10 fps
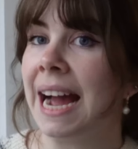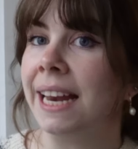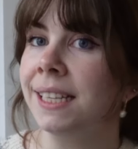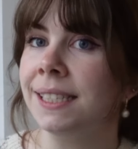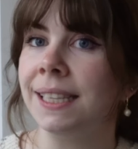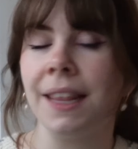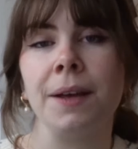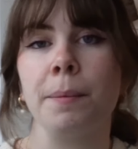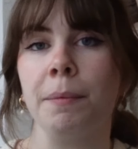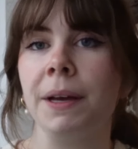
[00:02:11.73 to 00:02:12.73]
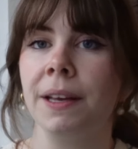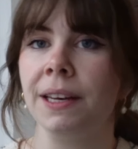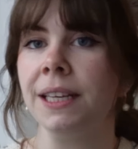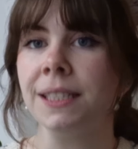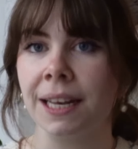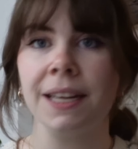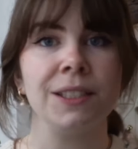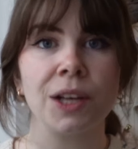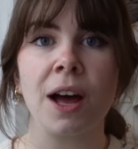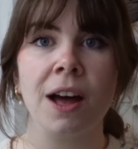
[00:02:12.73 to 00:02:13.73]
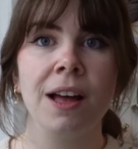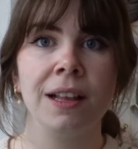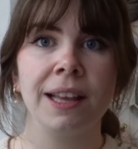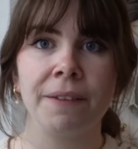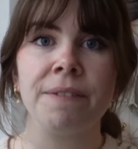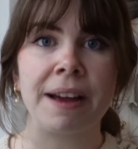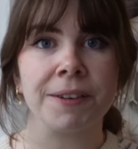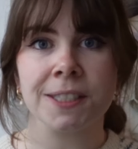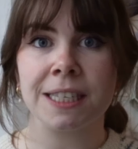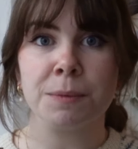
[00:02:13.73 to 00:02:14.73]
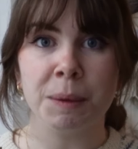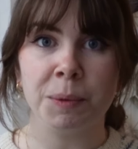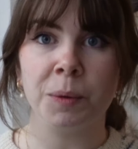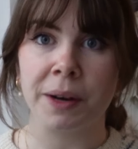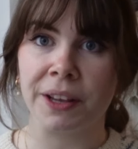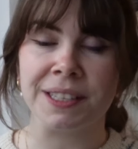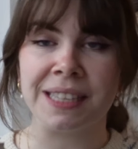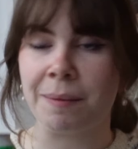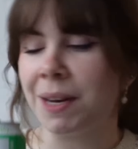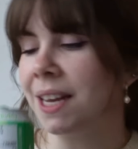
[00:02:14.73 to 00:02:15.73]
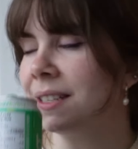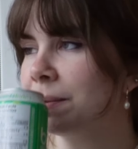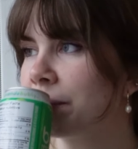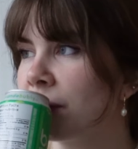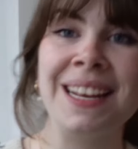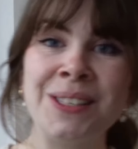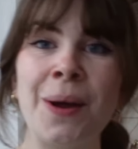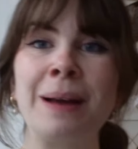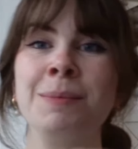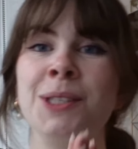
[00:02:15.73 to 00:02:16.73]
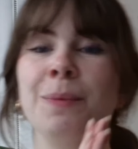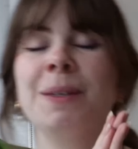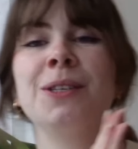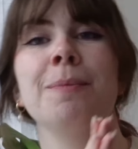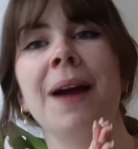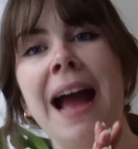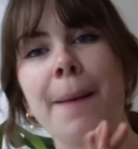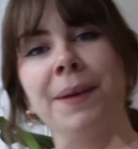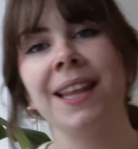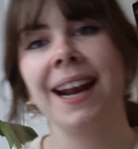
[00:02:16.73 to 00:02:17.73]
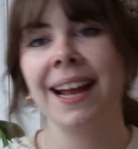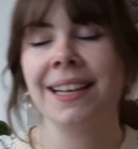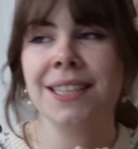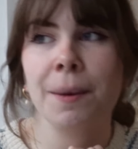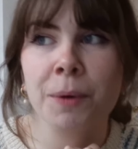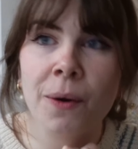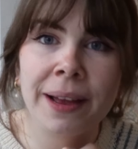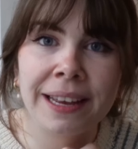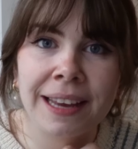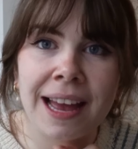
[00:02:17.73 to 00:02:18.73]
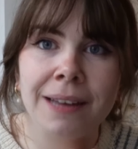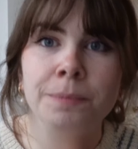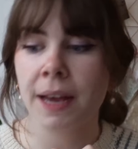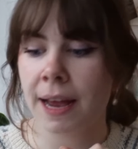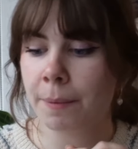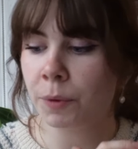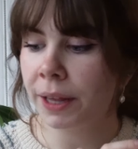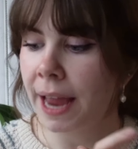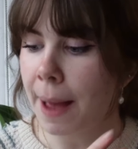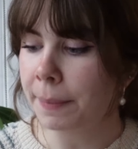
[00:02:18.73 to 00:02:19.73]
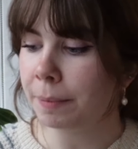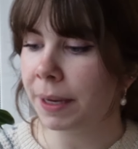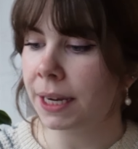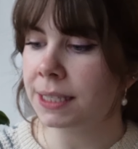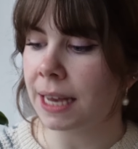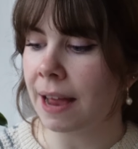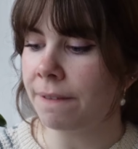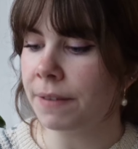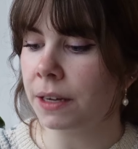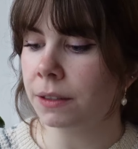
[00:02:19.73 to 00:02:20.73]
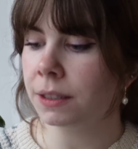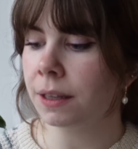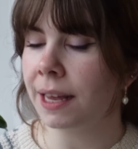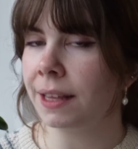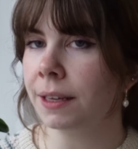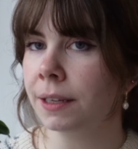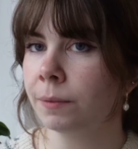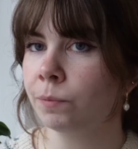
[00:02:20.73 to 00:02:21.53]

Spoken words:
I didn't see them, but he said he saw like 5 or 6 people wearing the same knit. So I'm super happy that I ended up going again. I'm really happy because I felt like